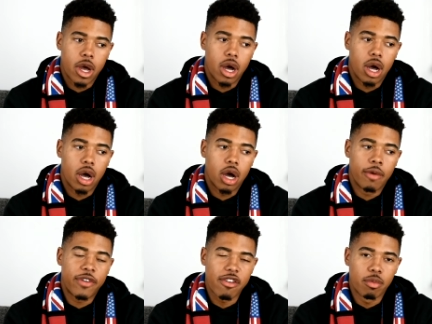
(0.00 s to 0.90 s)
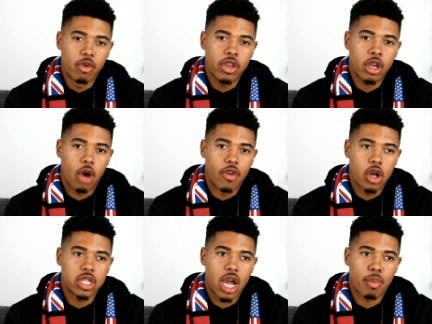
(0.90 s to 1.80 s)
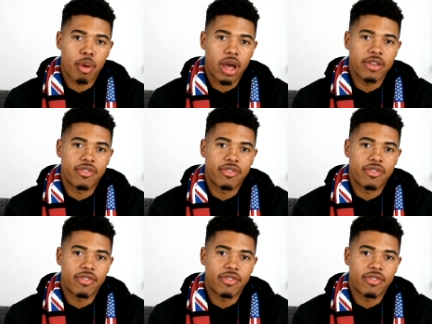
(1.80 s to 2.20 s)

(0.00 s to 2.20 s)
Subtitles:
Favorite movie of all time, probably